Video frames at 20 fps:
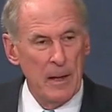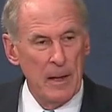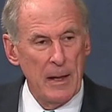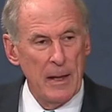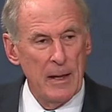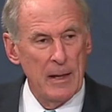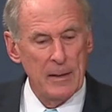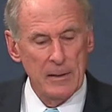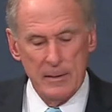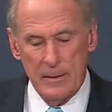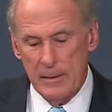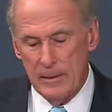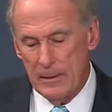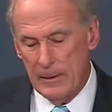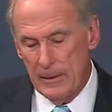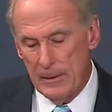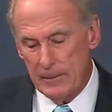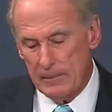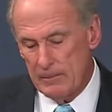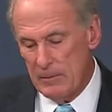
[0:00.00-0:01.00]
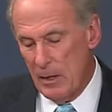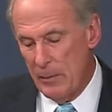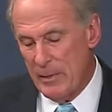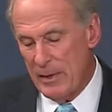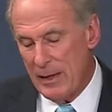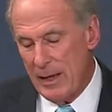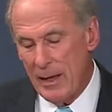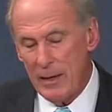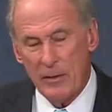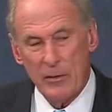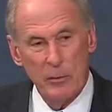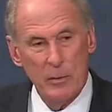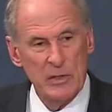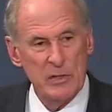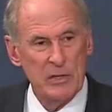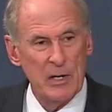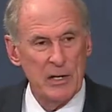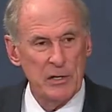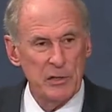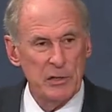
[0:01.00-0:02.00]
and coming out of the
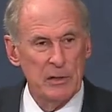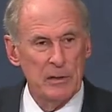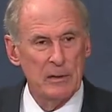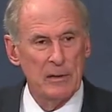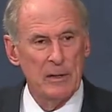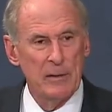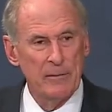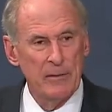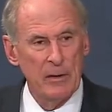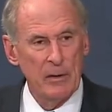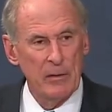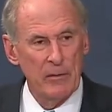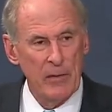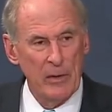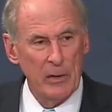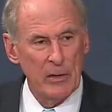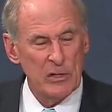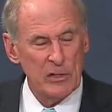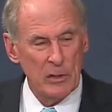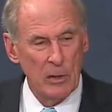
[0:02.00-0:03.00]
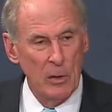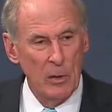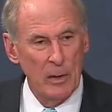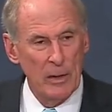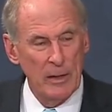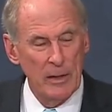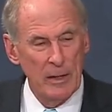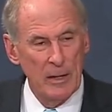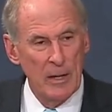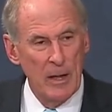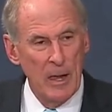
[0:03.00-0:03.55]
recession very, very slowly,